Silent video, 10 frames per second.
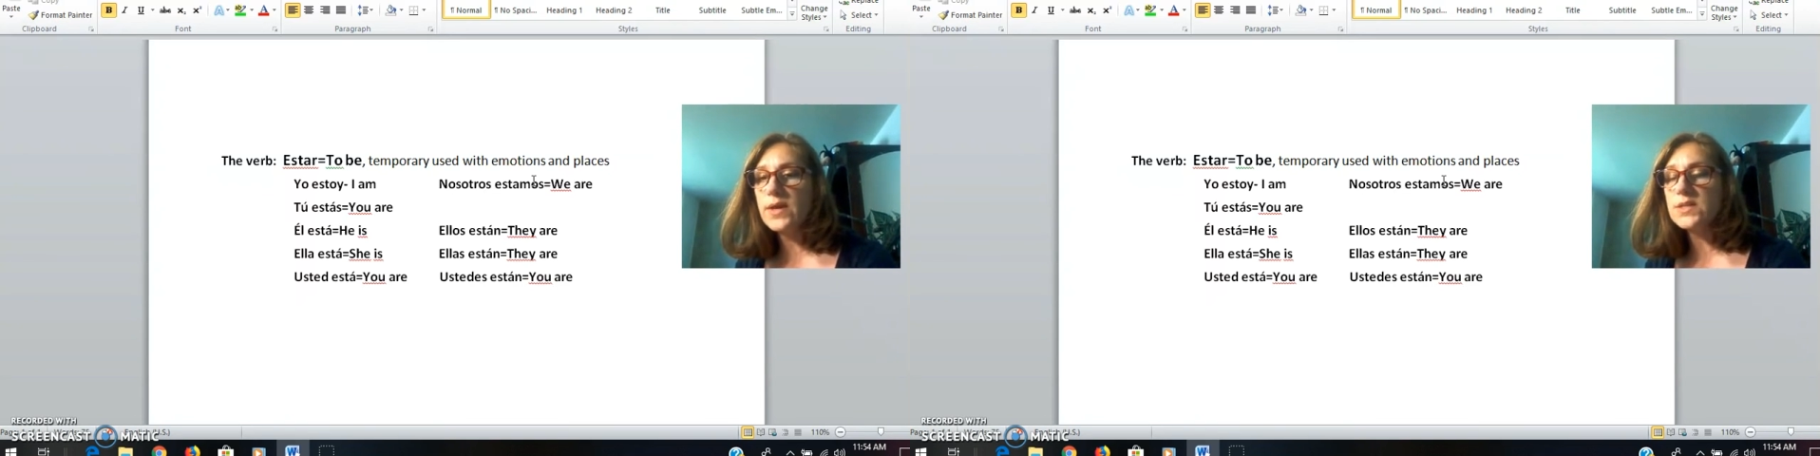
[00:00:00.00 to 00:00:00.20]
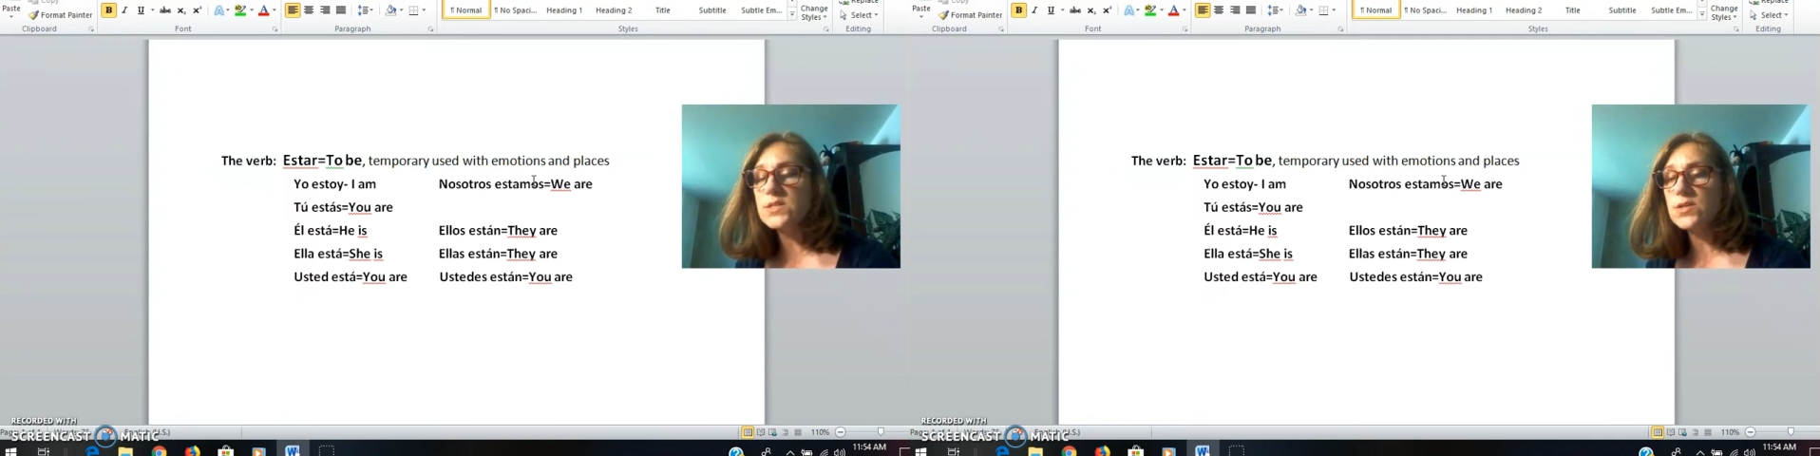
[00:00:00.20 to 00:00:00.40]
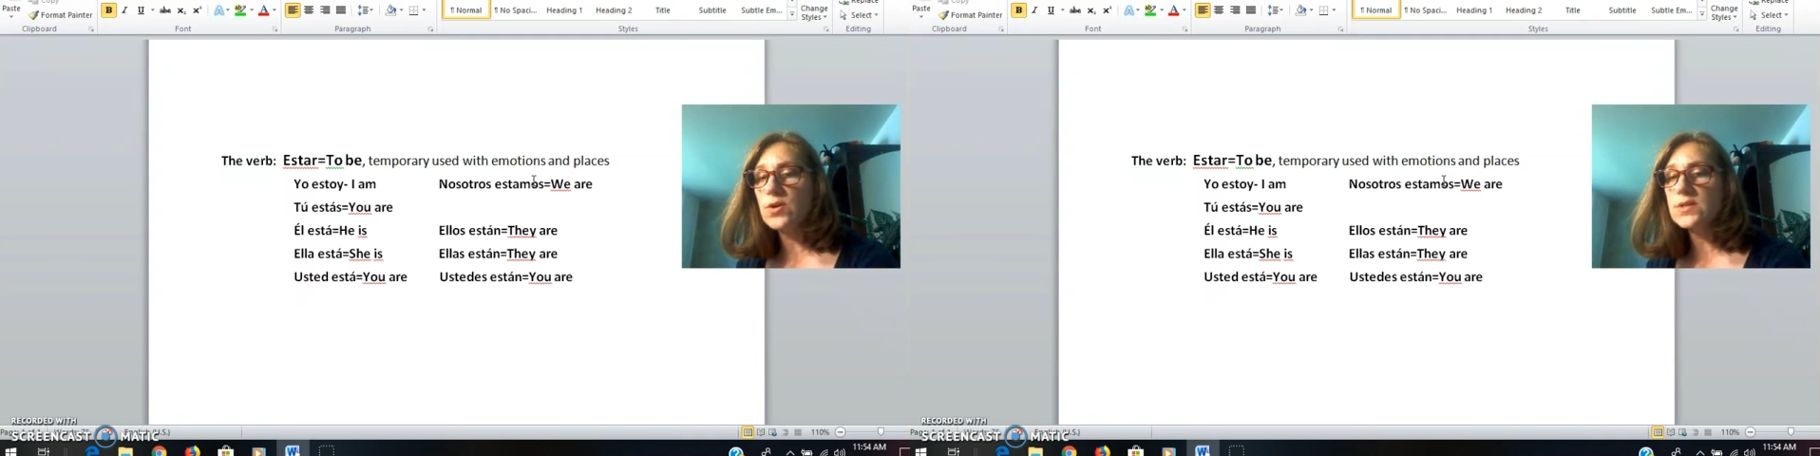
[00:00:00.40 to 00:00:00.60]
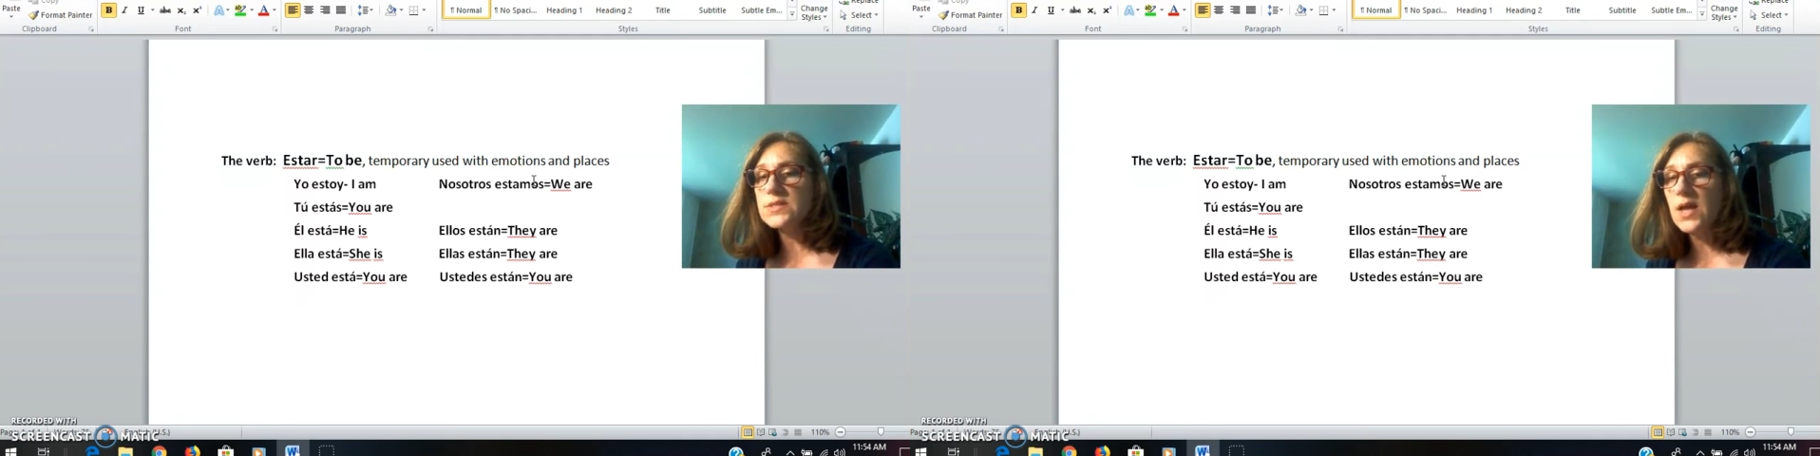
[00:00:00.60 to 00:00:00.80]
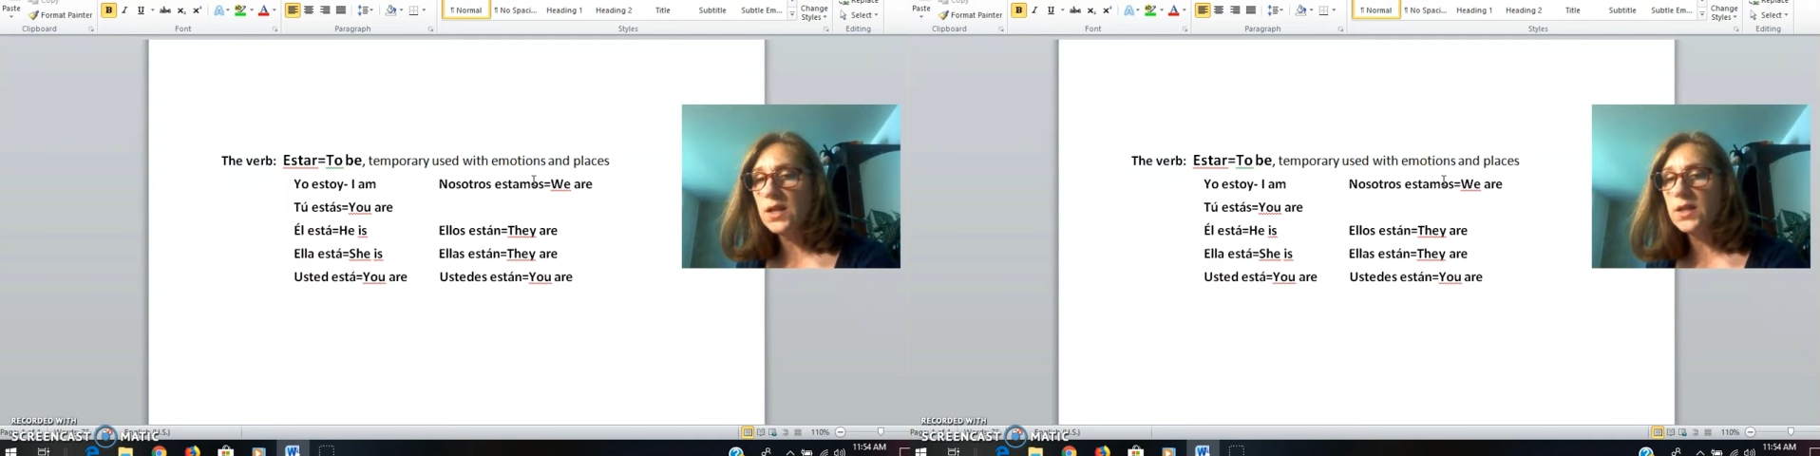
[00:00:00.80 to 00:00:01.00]
we can start
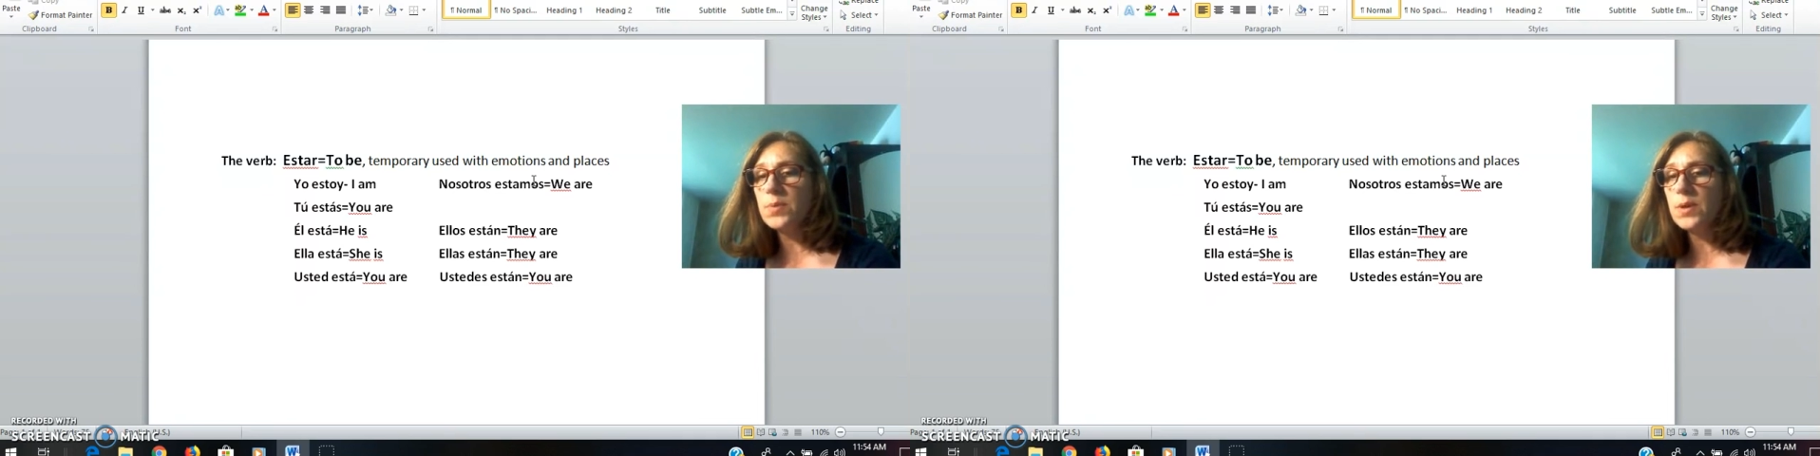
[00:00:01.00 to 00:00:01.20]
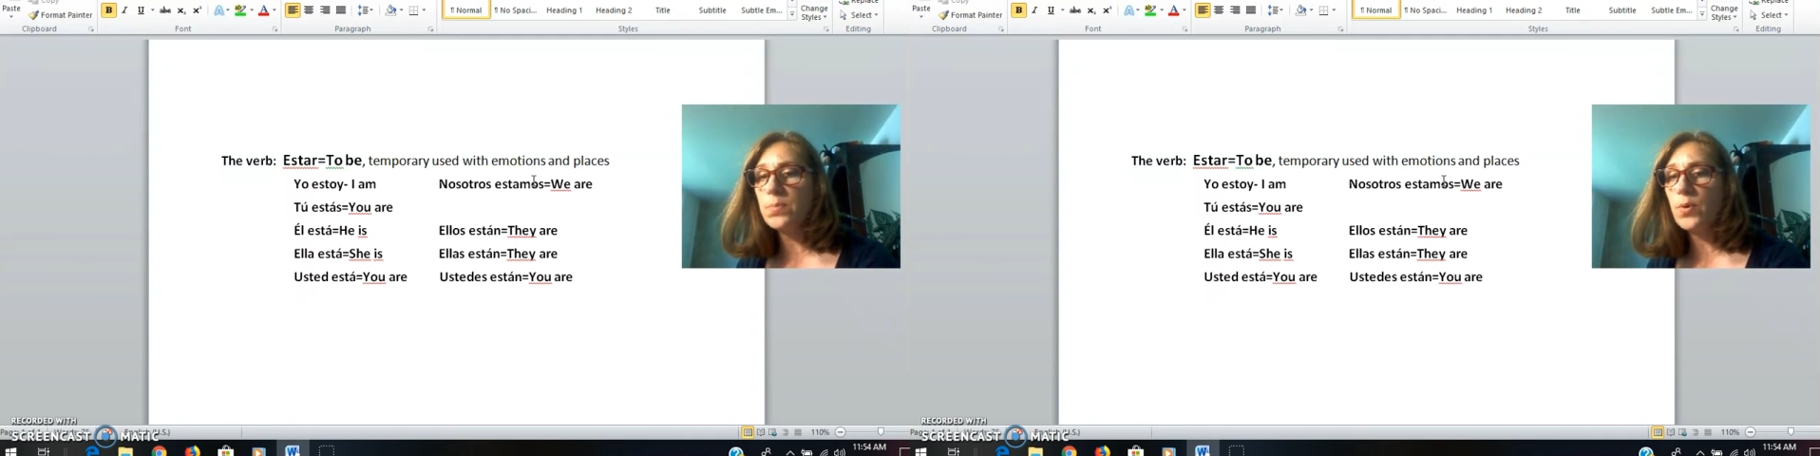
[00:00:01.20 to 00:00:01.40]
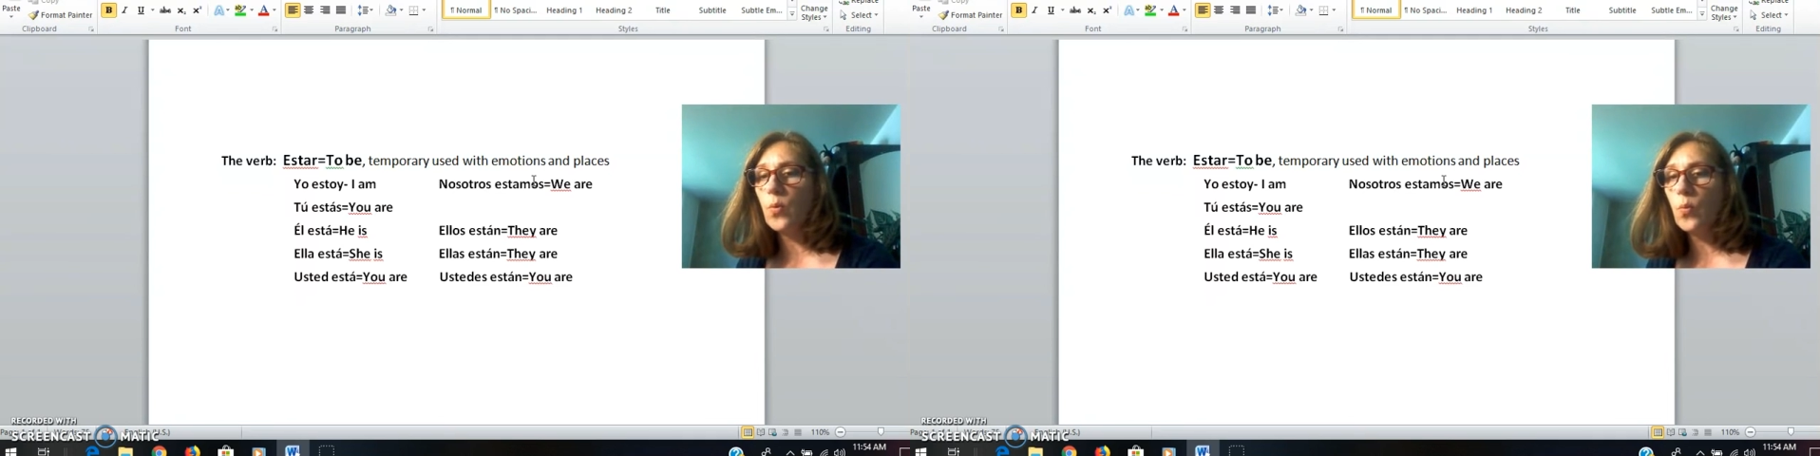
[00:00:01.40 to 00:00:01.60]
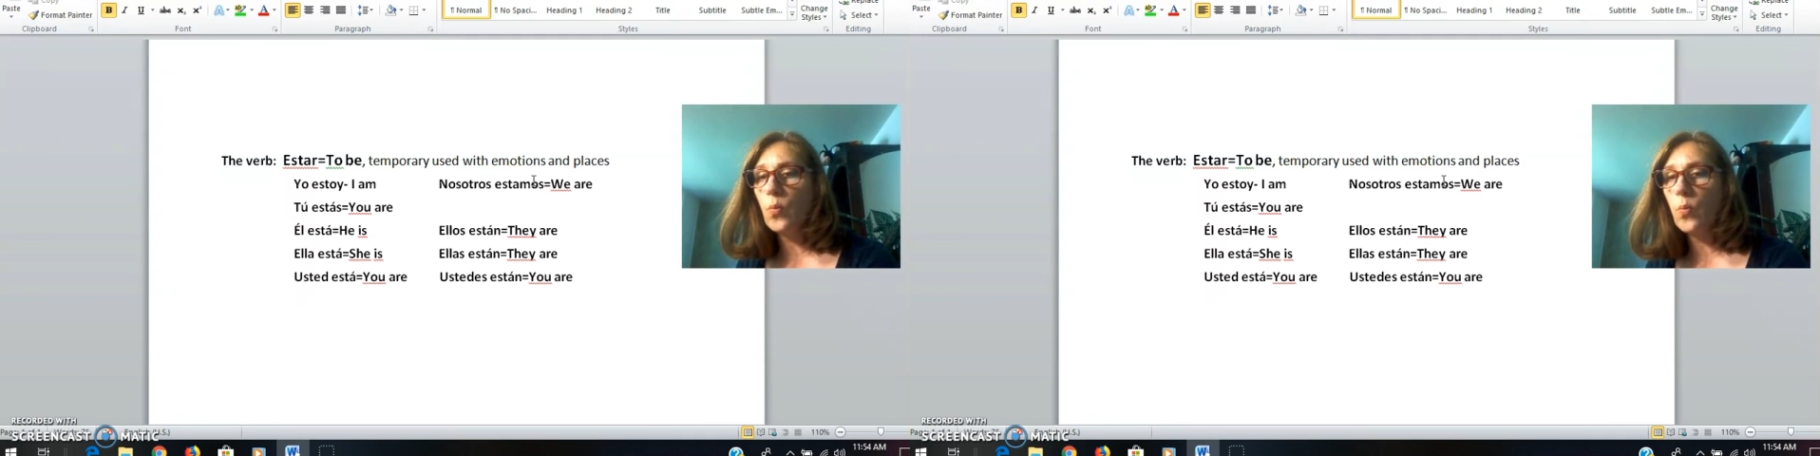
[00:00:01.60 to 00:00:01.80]
telling people